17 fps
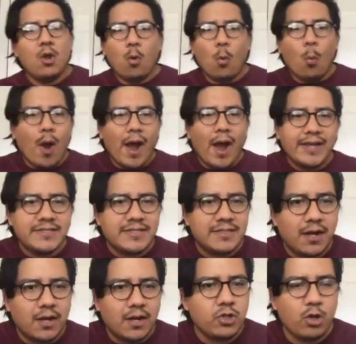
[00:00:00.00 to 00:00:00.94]
Why is it
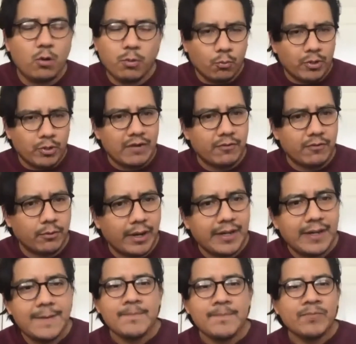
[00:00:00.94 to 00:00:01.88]
October, whatever,
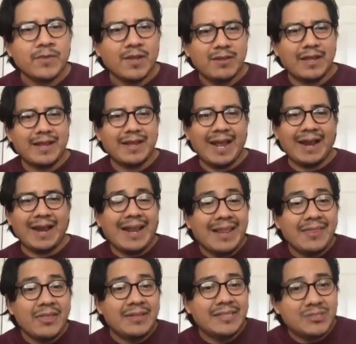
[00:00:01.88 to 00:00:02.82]
right? Like,
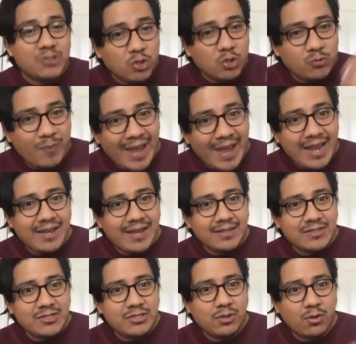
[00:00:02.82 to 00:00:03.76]
I think this goes back
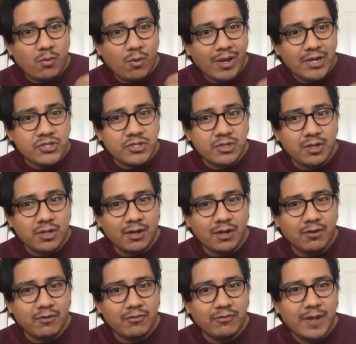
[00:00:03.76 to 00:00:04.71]
to the question
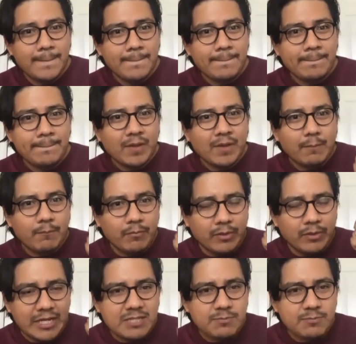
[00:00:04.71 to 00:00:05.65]
of,
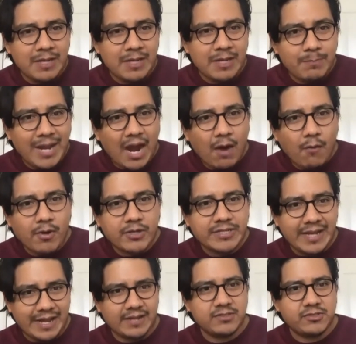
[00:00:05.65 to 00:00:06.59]
let's be empowered
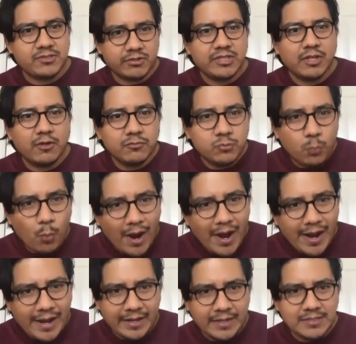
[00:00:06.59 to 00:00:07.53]
to ask ourselves
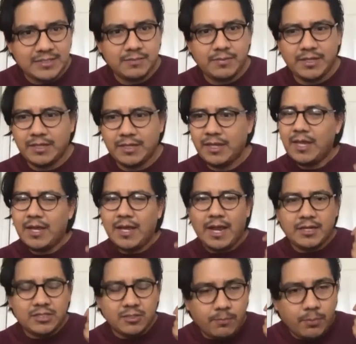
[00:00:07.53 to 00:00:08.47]
why, and
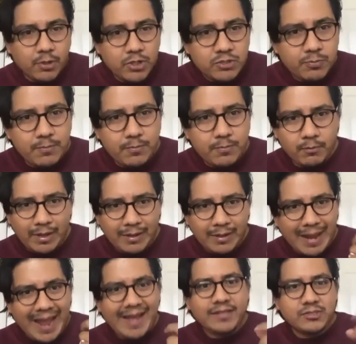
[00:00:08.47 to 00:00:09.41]
to push people
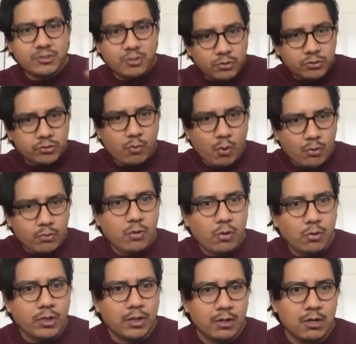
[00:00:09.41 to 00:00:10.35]
and ask those quote
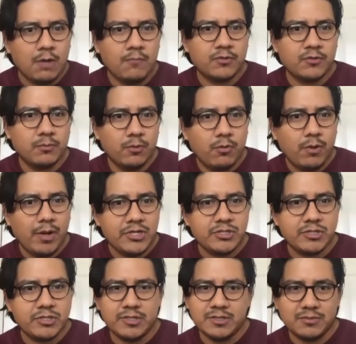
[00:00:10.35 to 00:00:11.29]
unquote uncomfortable
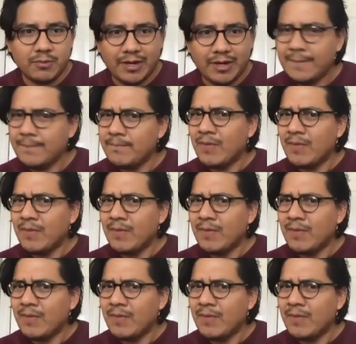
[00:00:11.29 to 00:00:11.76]
questions, right?